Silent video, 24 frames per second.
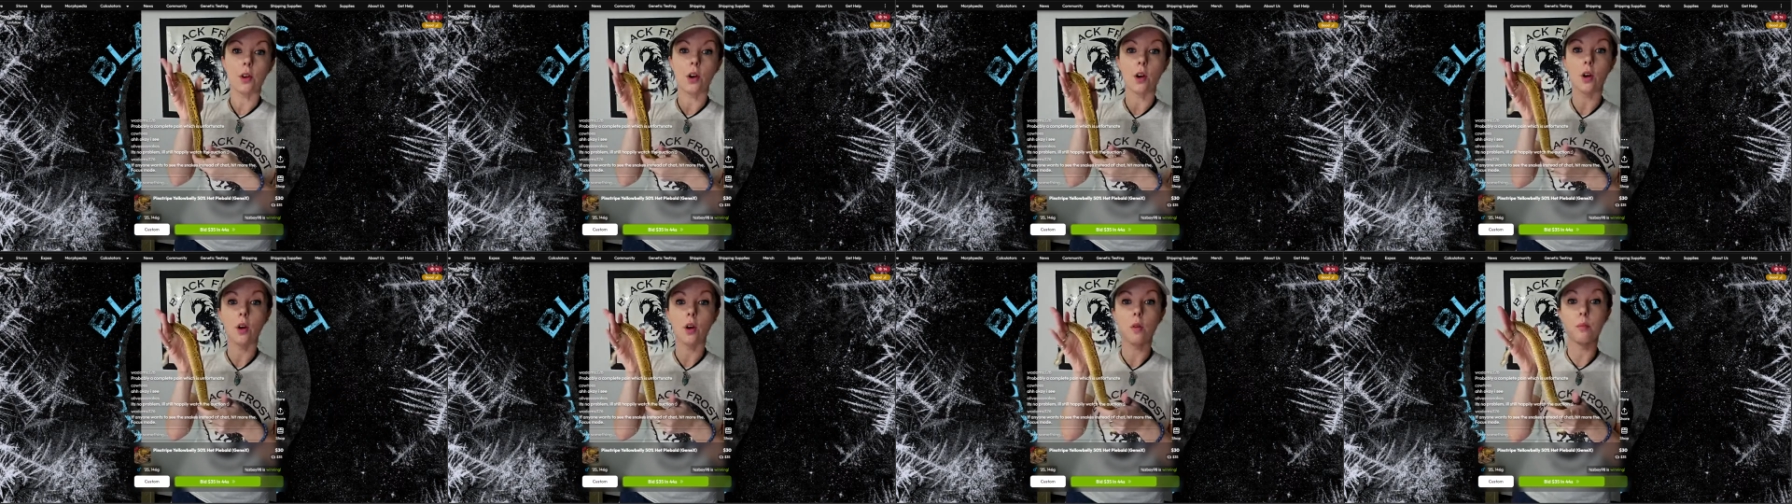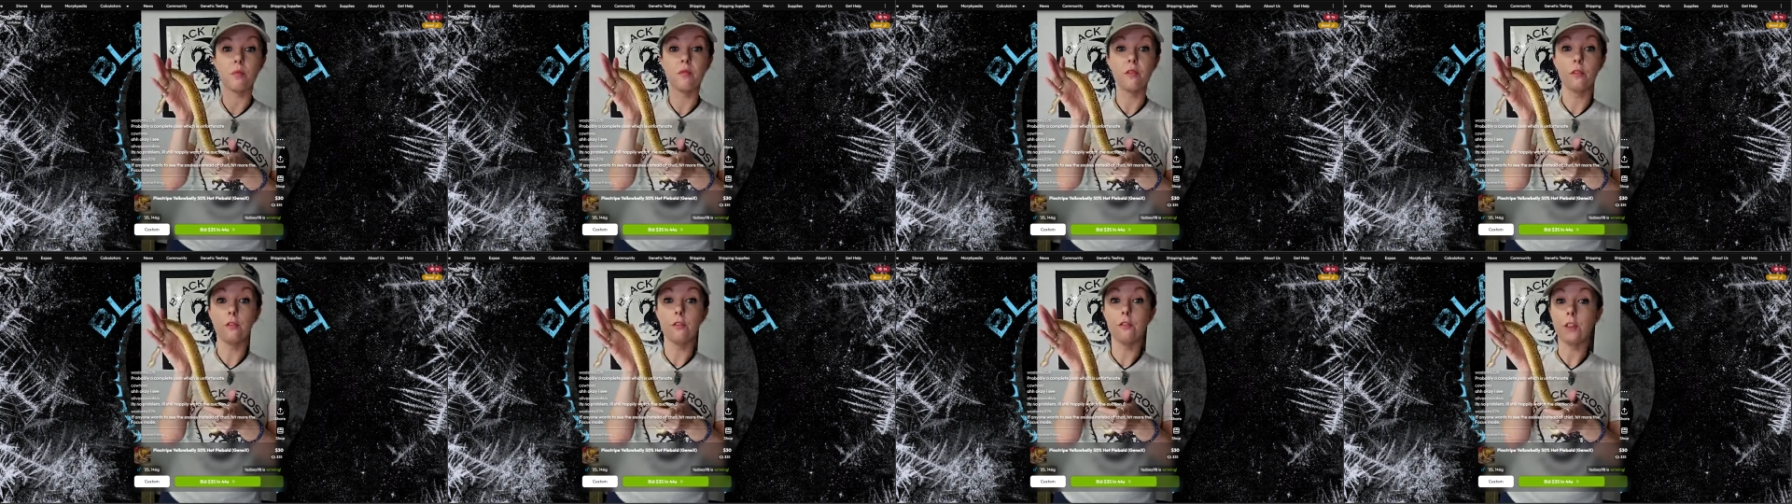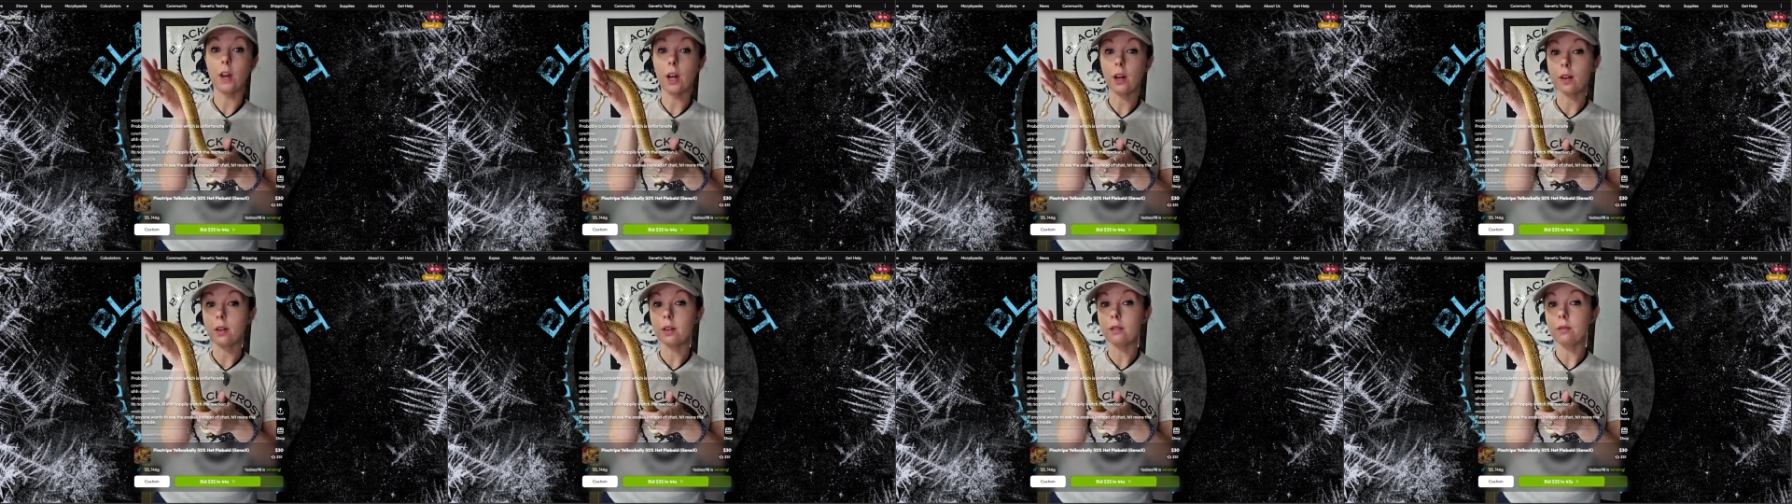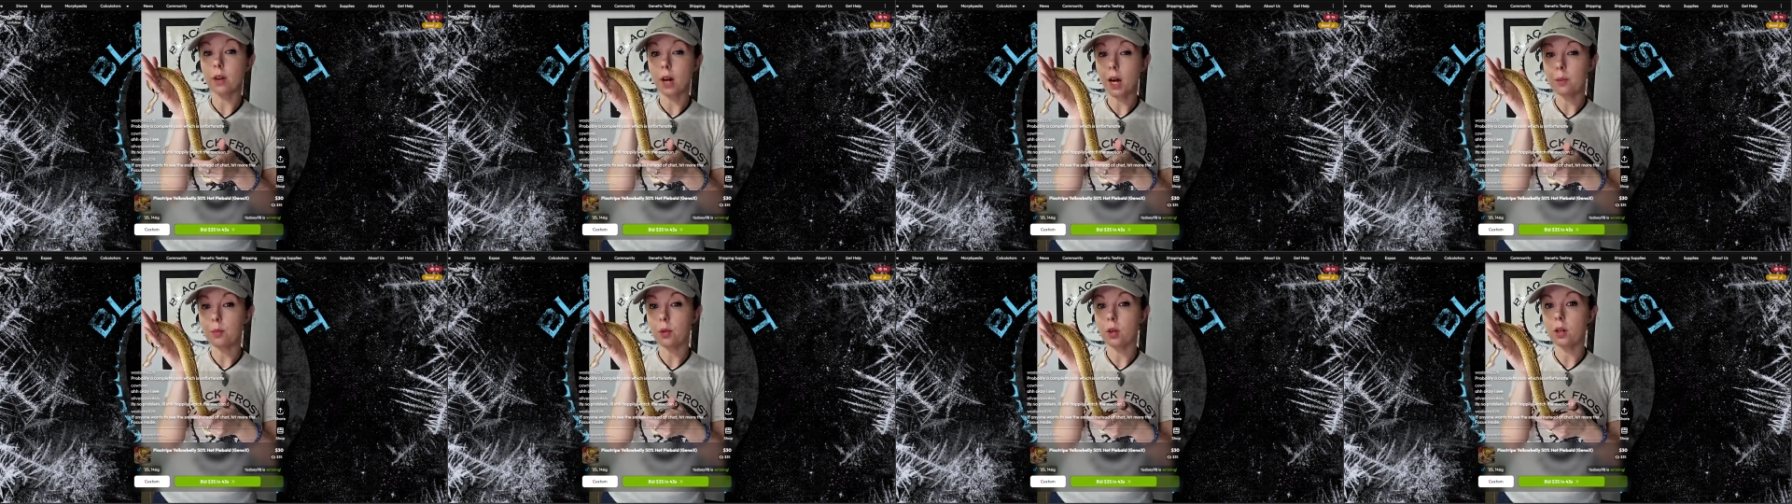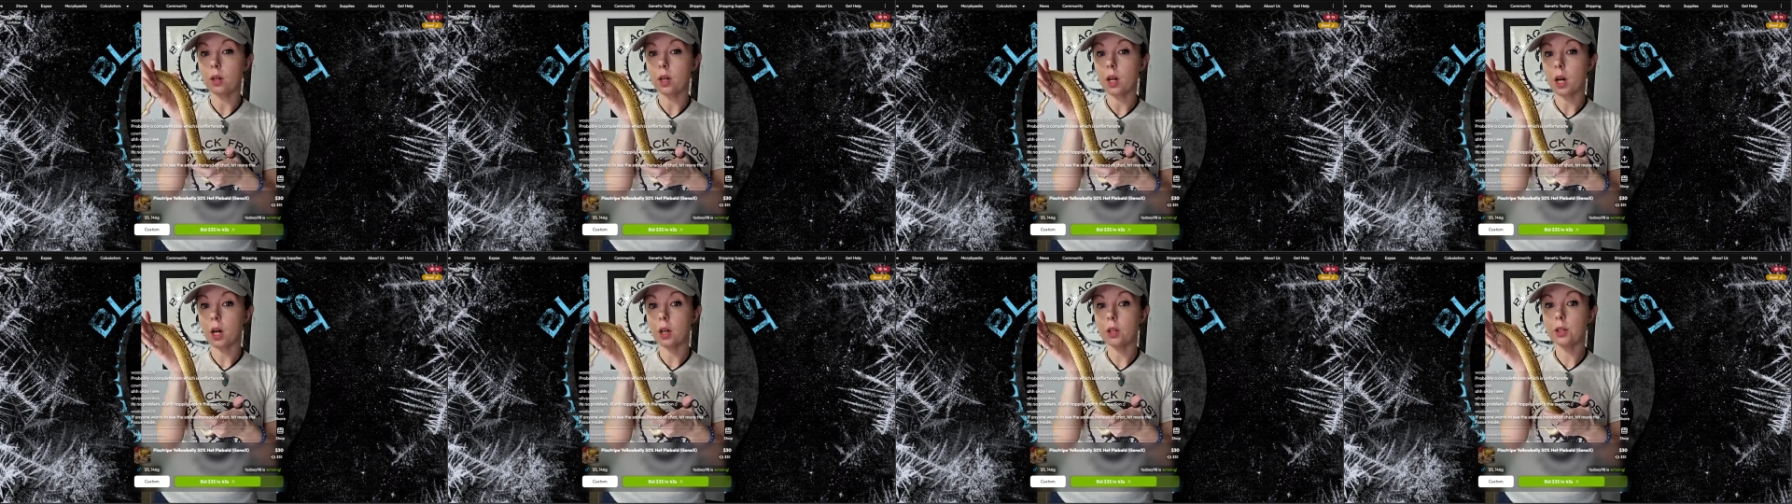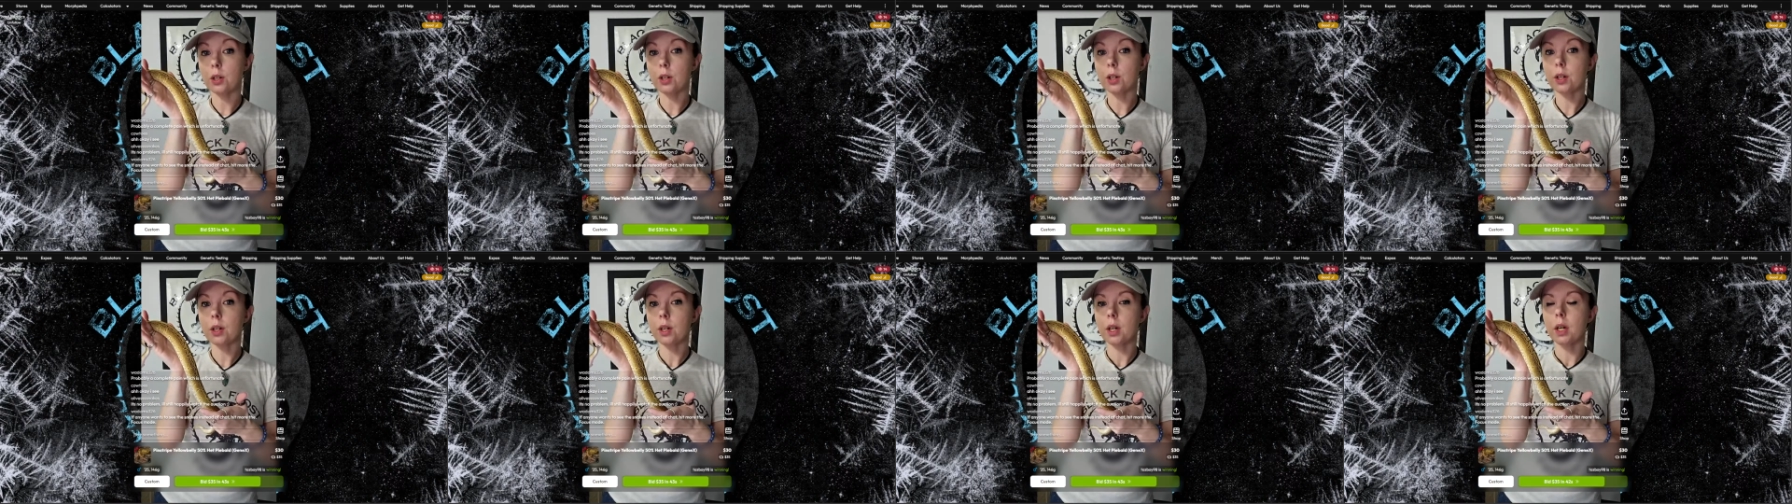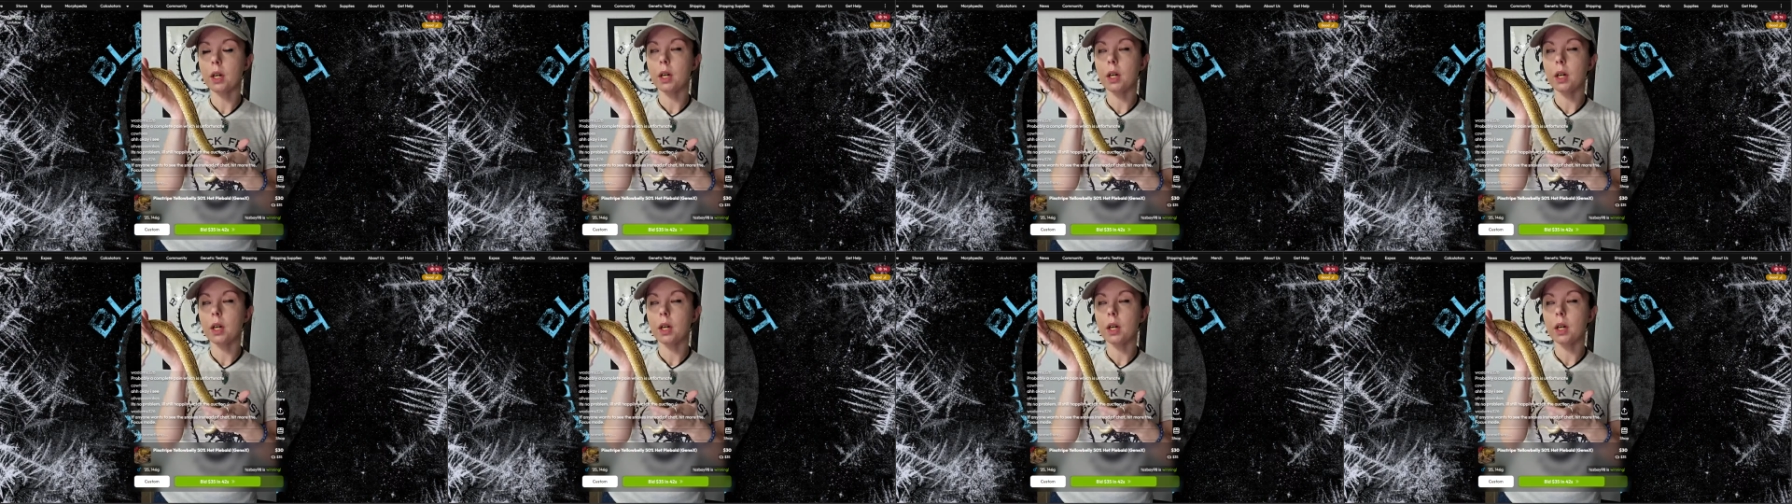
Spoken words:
her very vibrant color,